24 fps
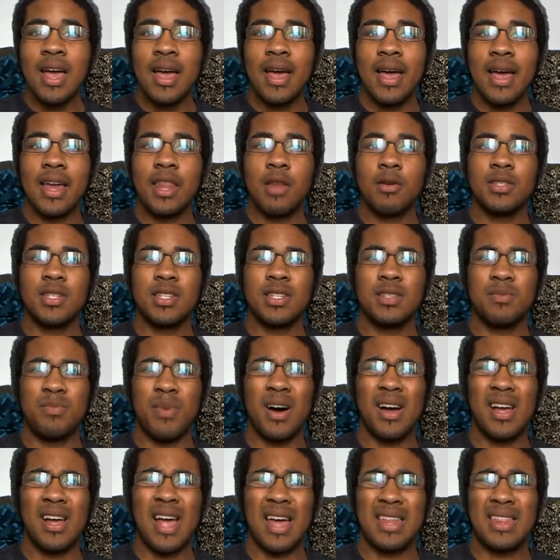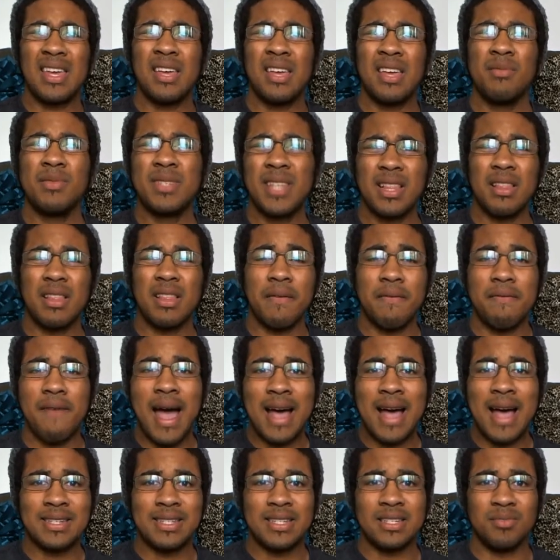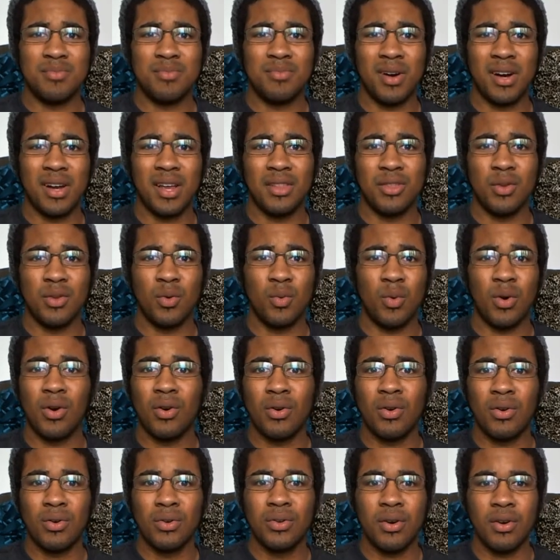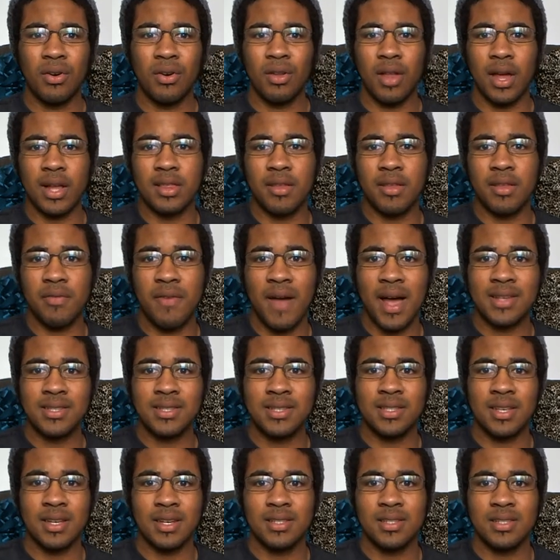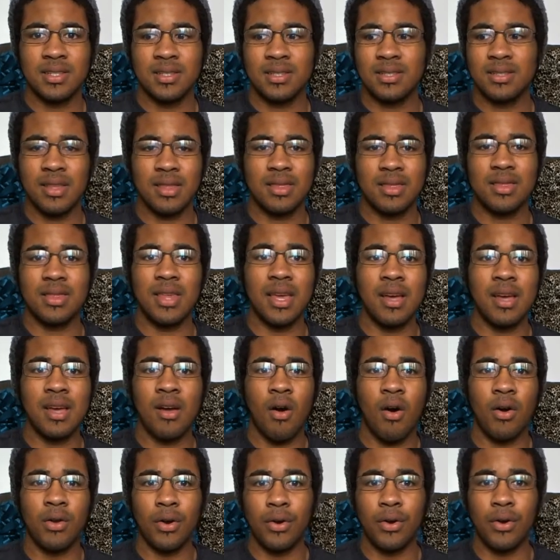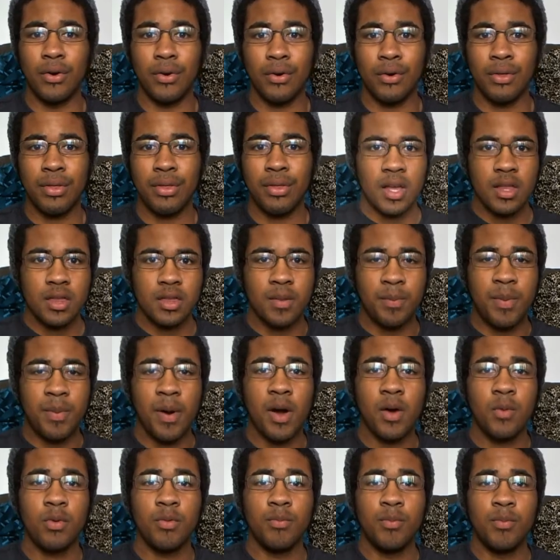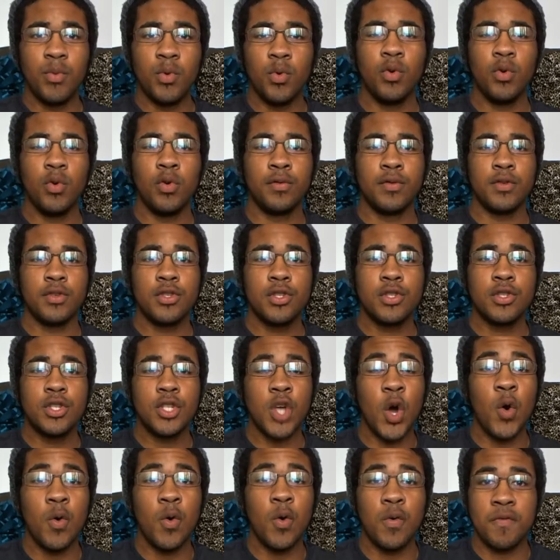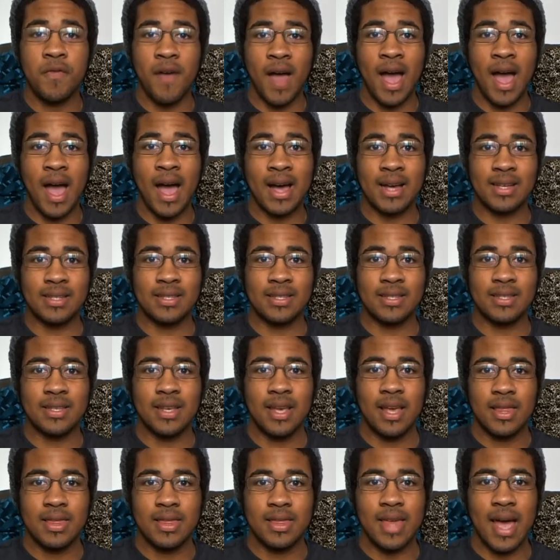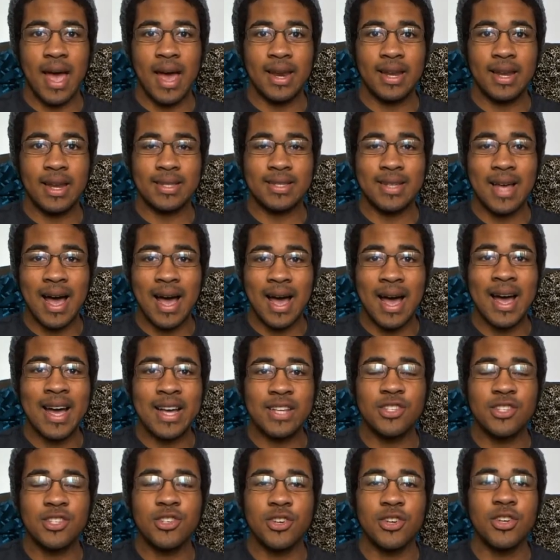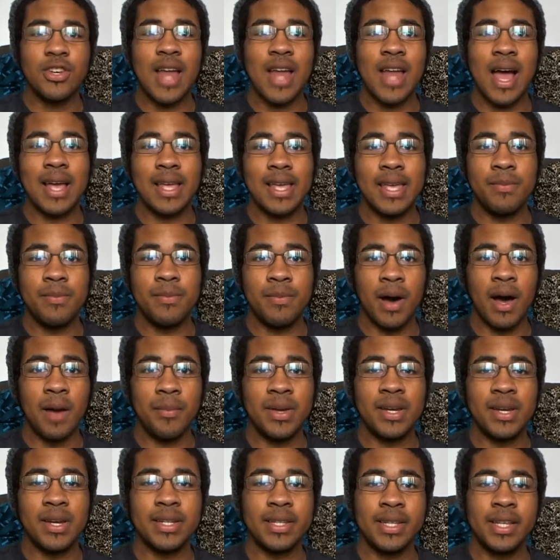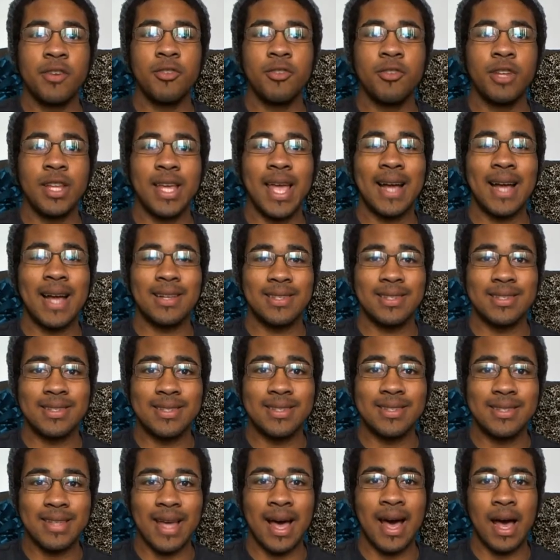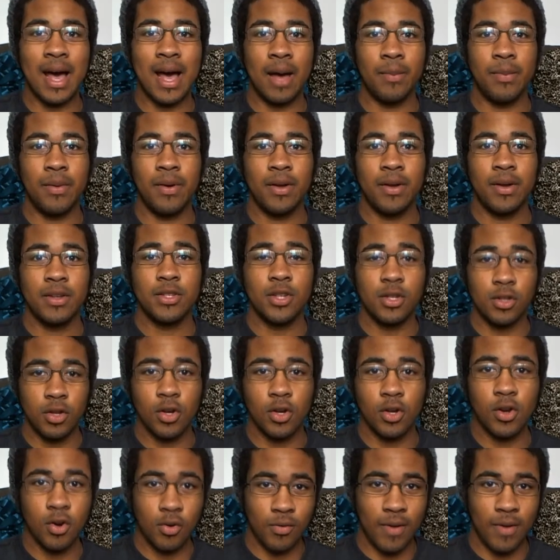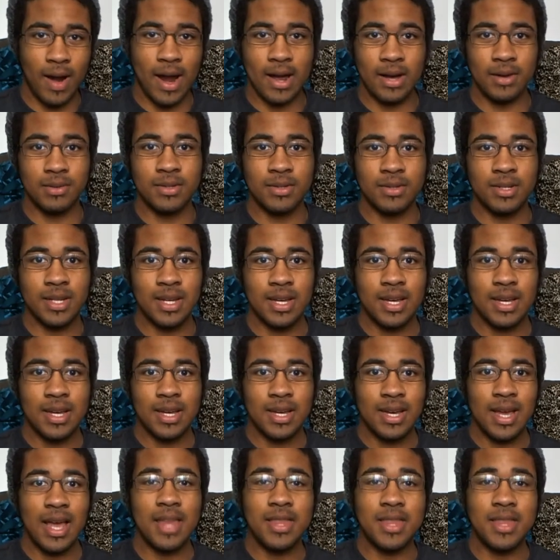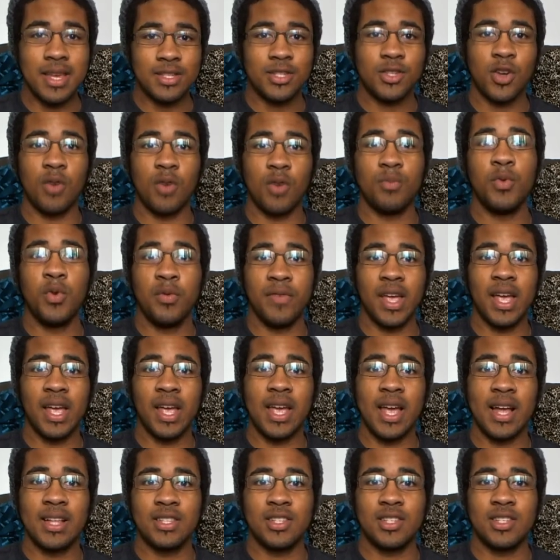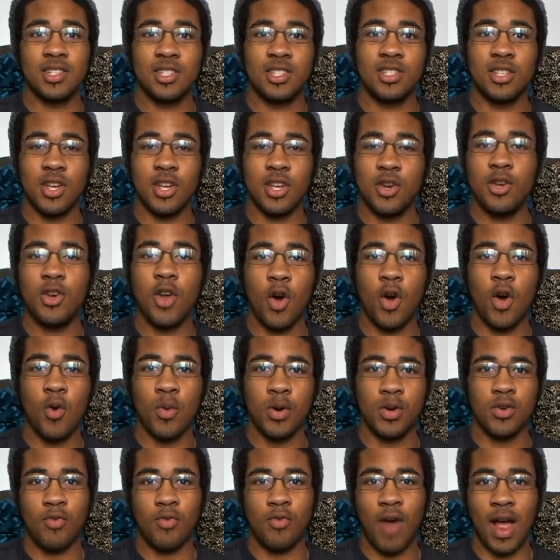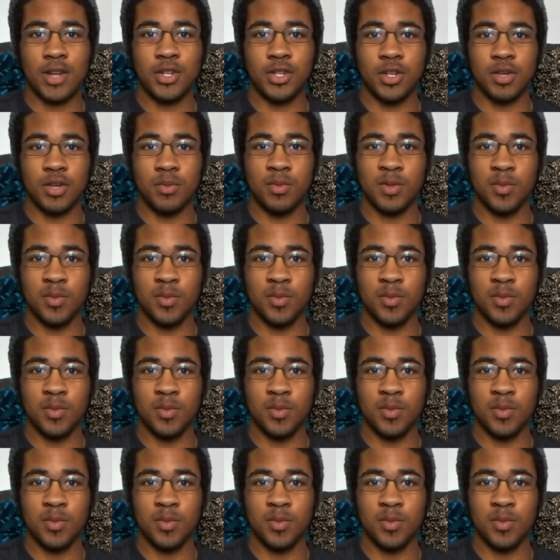And there was this bug, I think it was like the fastest bug in the world or like the fastest thing on Earth. The bug would move so fast that its eyes could not keep up, and it literally had to stop to look around and then start moving again to know what direction it was